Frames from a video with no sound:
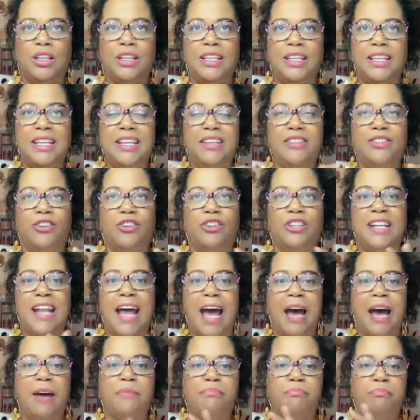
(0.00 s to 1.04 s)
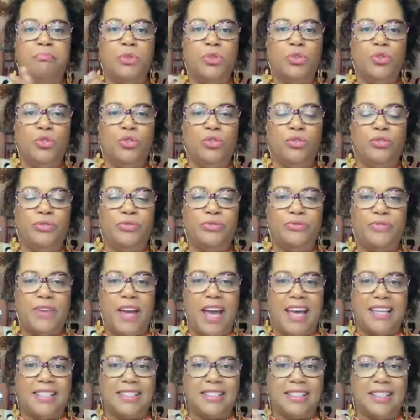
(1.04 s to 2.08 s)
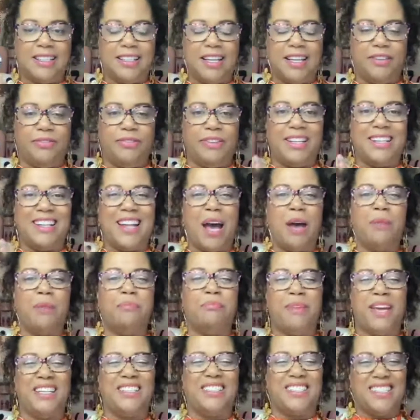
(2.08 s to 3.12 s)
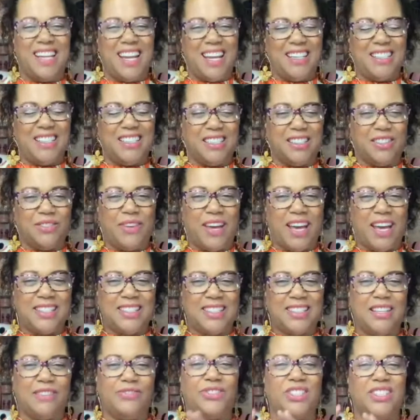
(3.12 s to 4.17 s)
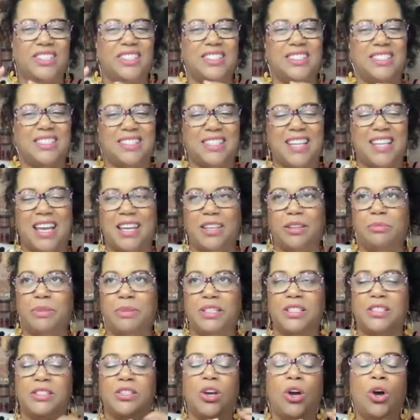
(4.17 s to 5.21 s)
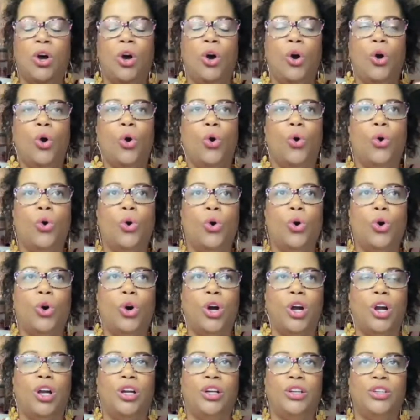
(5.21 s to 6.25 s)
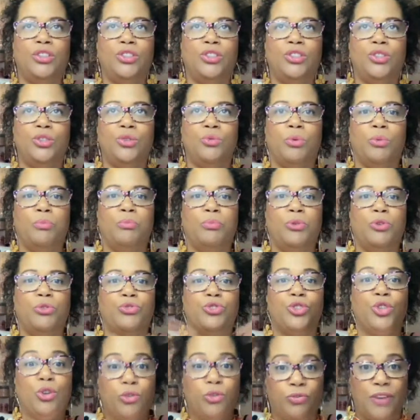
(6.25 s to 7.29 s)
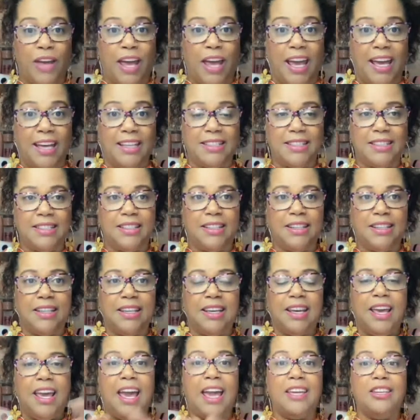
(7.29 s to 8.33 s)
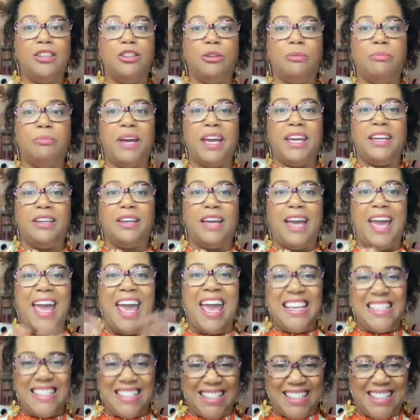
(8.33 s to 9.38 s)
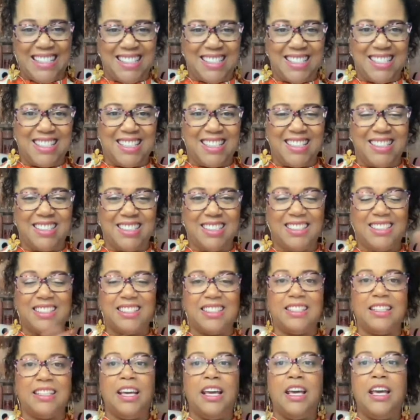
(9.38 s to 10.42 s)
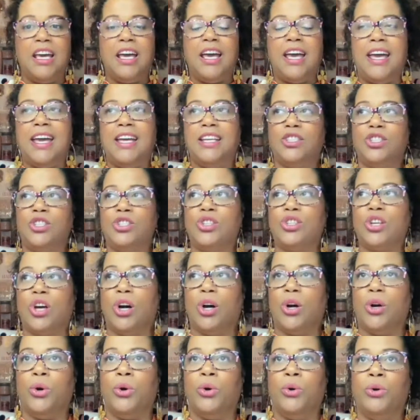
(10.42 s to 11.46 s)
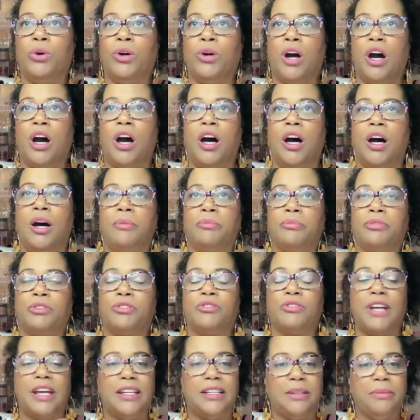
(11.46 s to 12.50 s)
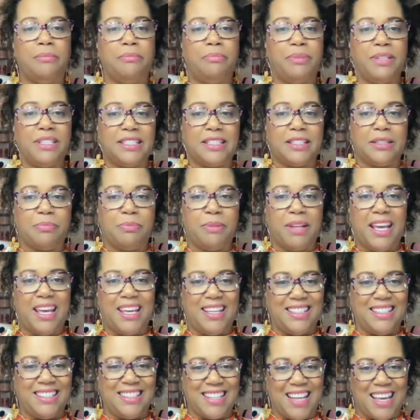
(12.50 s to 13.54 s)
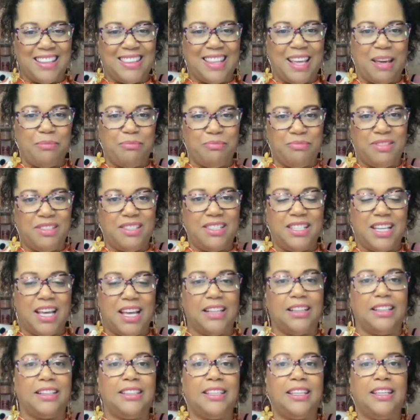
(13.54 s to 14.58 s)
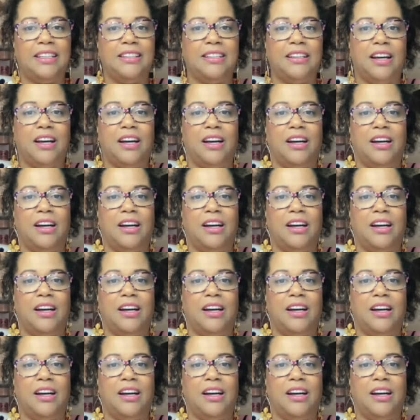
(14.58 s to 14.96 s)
either not move fast enough and not make changes fast enough to sustain your business, or you will move too fast and you'll make hasty decisions. And so, creating a business plan is like that delicate